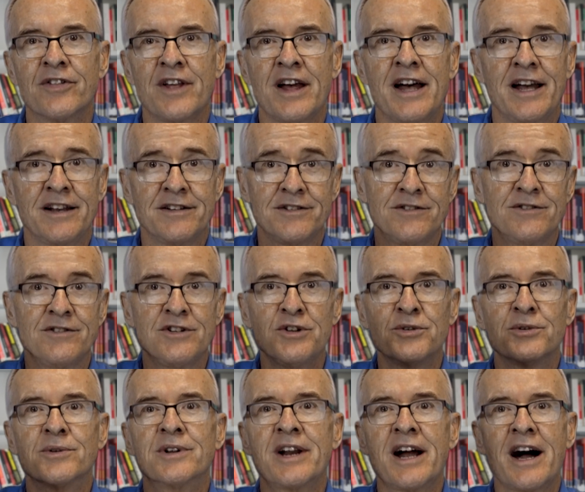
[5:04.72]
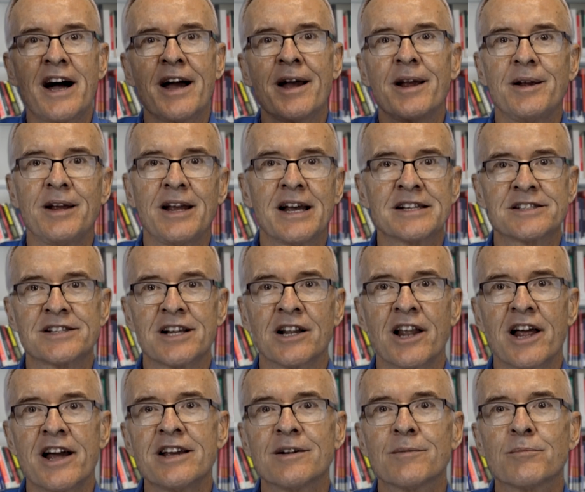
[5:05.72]
that you and I, as a
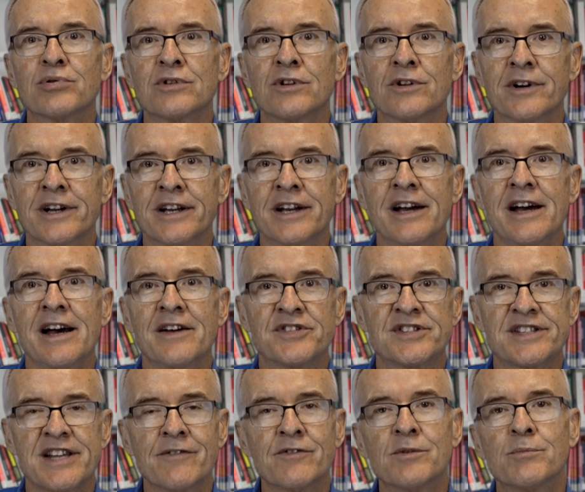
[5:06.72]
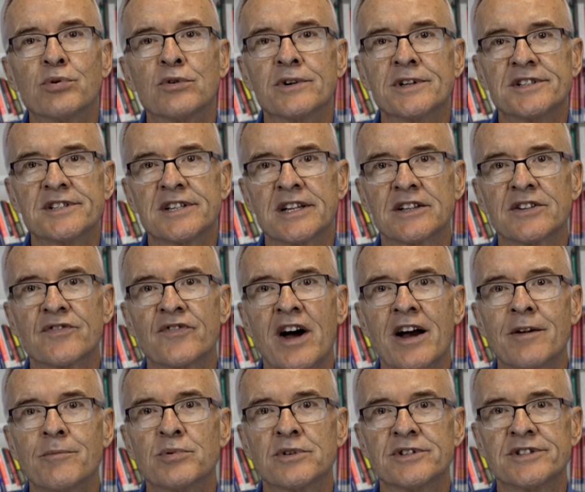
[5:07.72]
lay employee, have
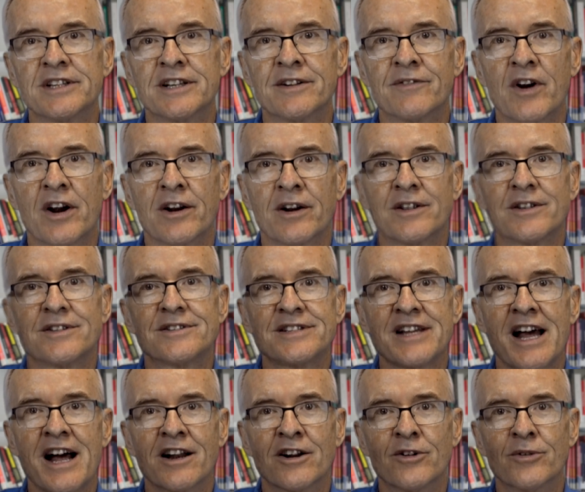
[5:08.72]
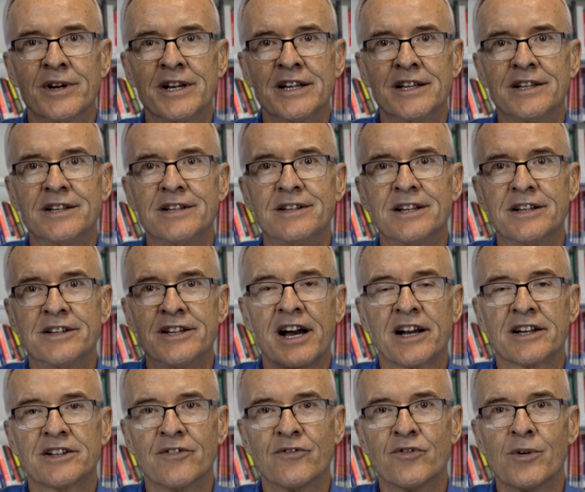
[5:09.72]
7.65% of our salary
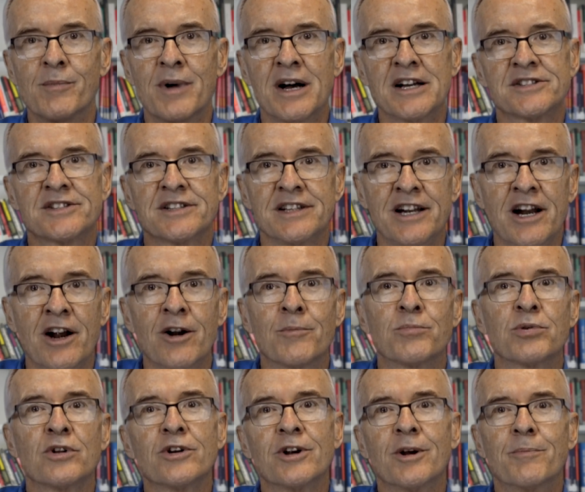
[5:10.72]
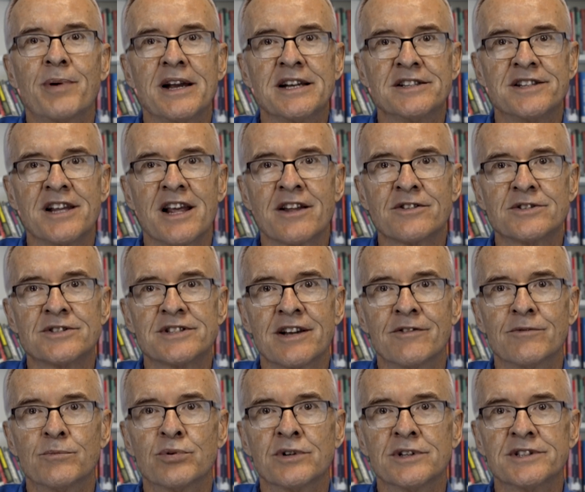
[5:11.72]
deducted from us, and our employer pays the other
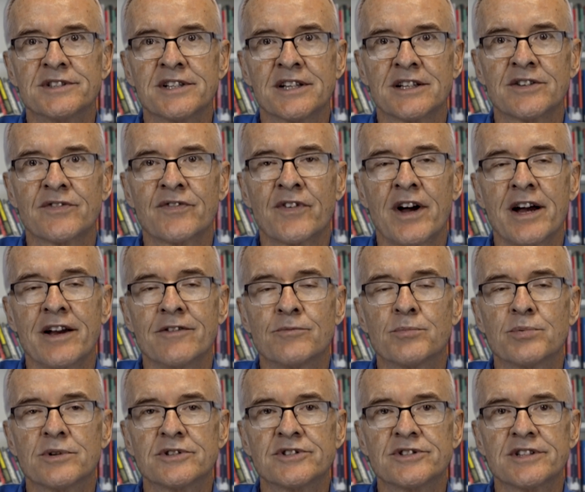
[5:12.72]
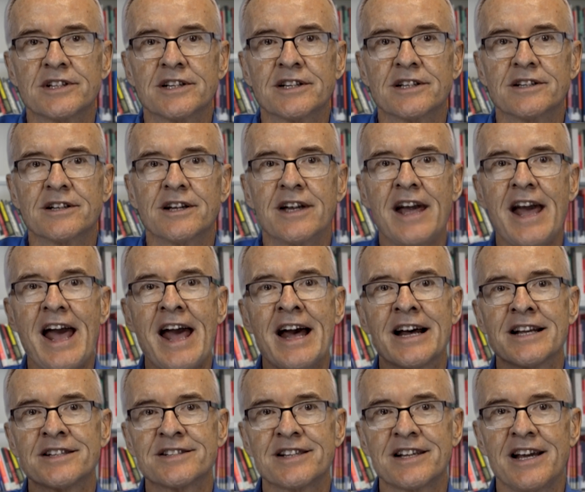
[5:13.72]
7.65%.
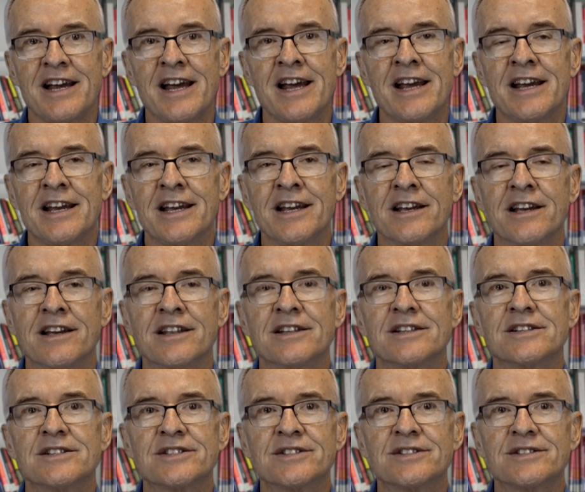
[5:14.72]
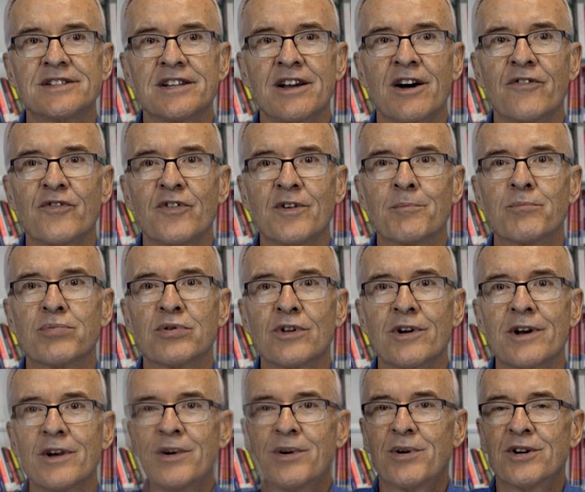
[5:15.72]
As a
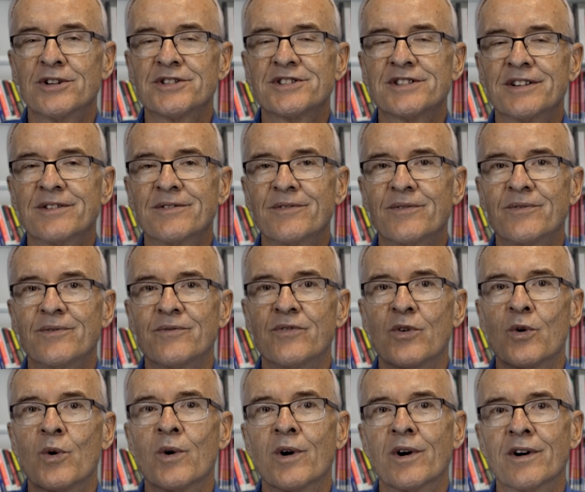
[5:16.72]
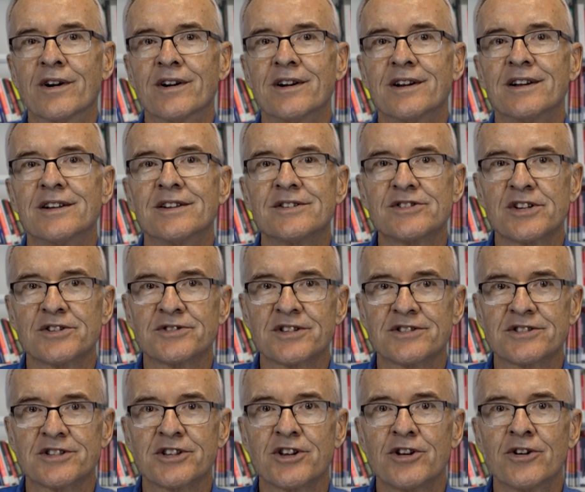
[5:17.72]
self-employed person for Social
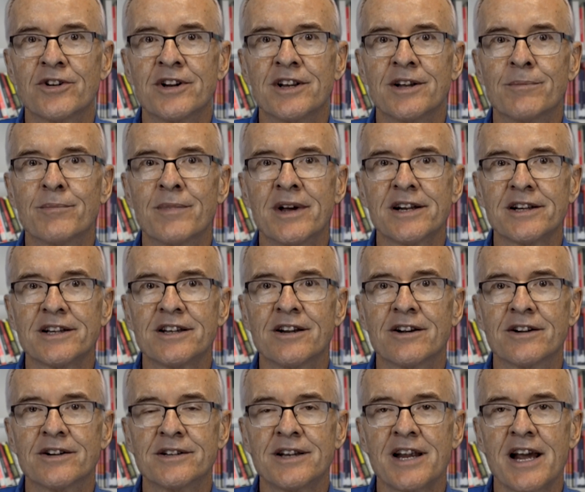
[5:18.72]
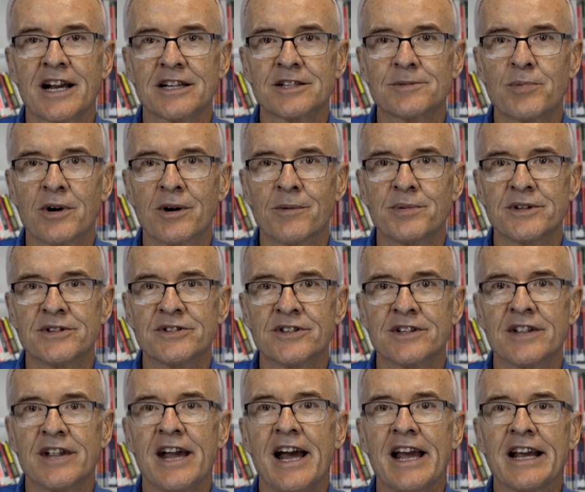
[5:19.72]
Security and Medicare tax
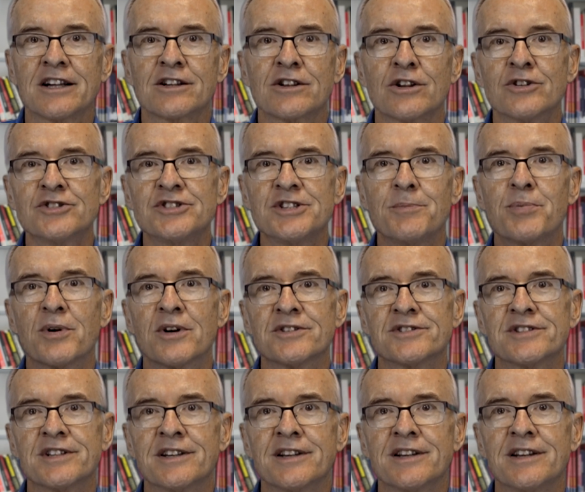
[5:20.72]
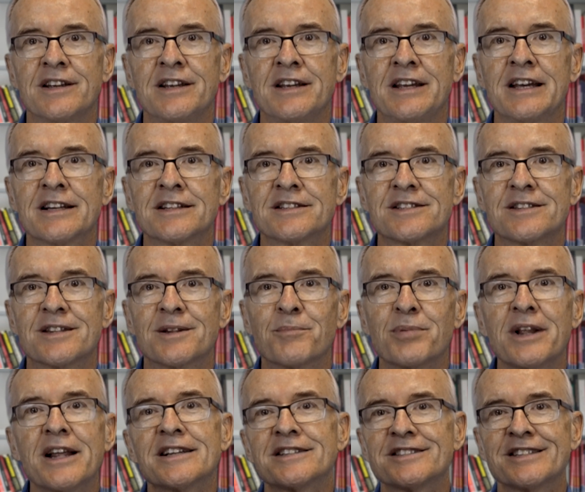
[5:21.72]
purposes, a clergy person gets the
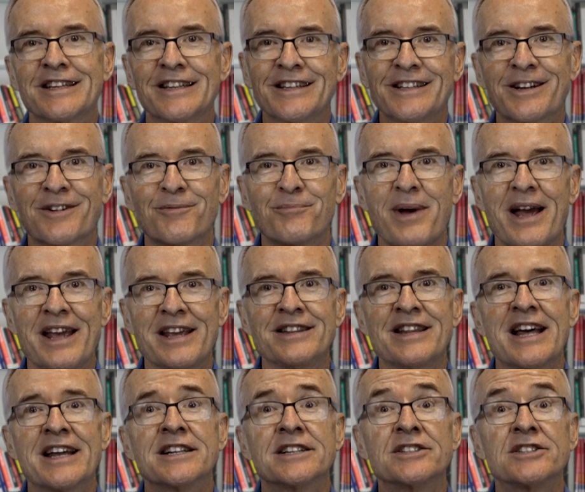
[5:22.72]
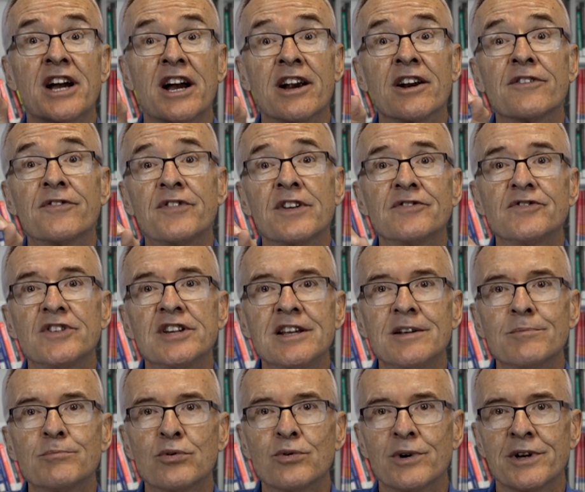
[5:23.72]
blessing of paying that entire
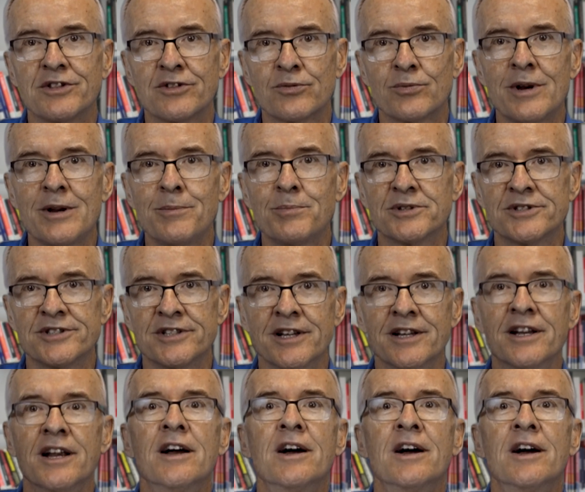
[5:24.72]
15.3%,